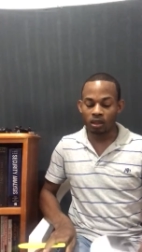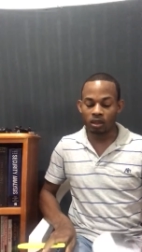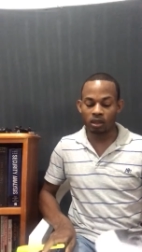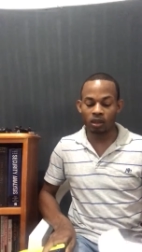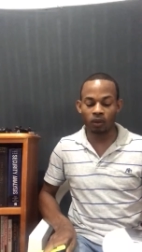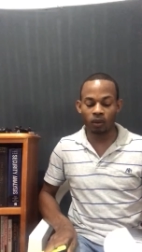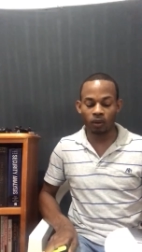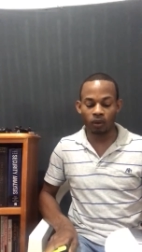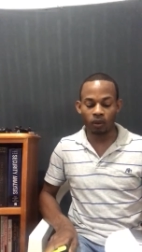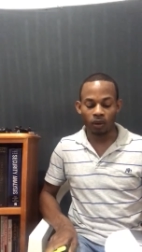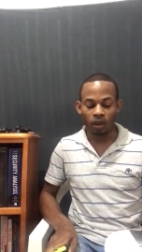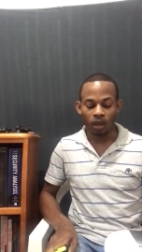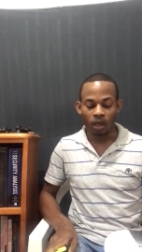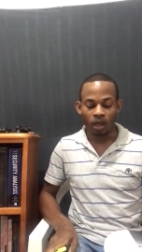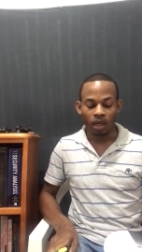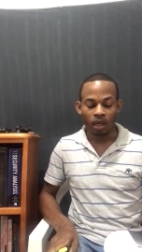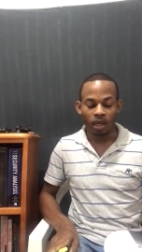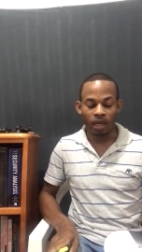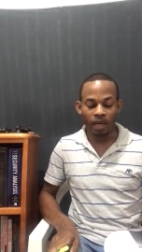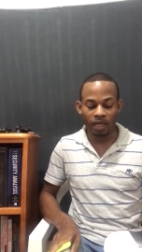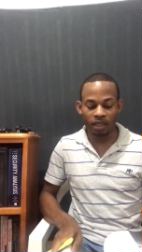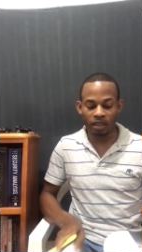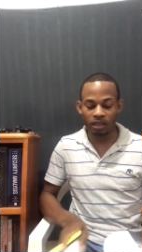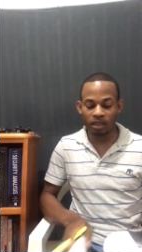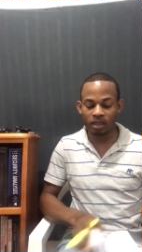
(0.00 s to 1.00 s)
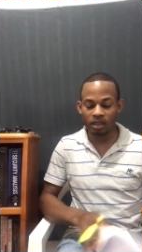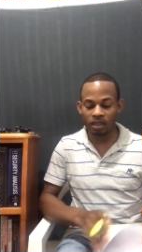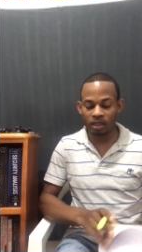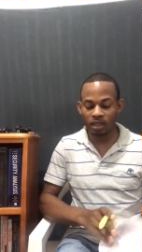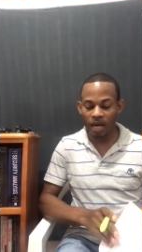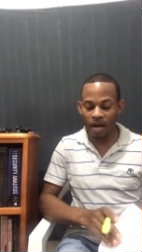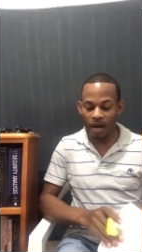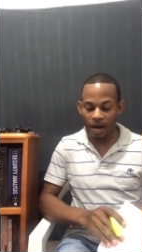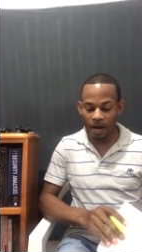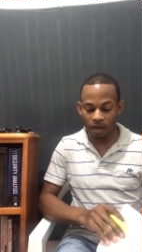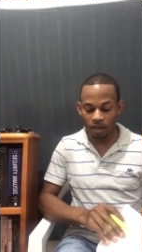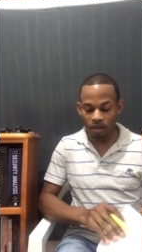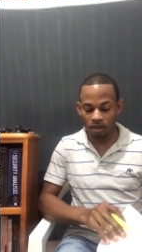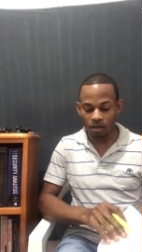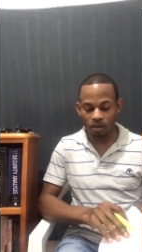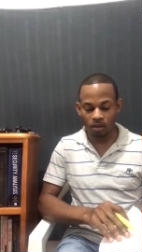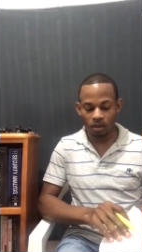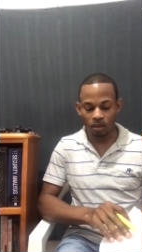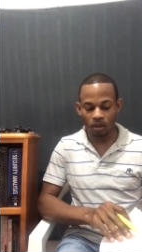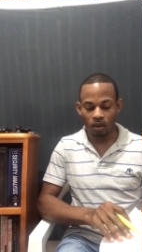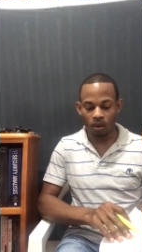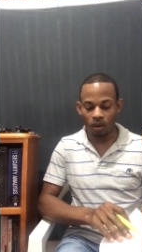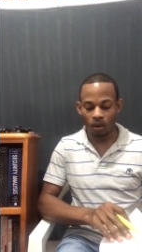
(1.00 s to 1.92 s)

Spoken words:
So let's start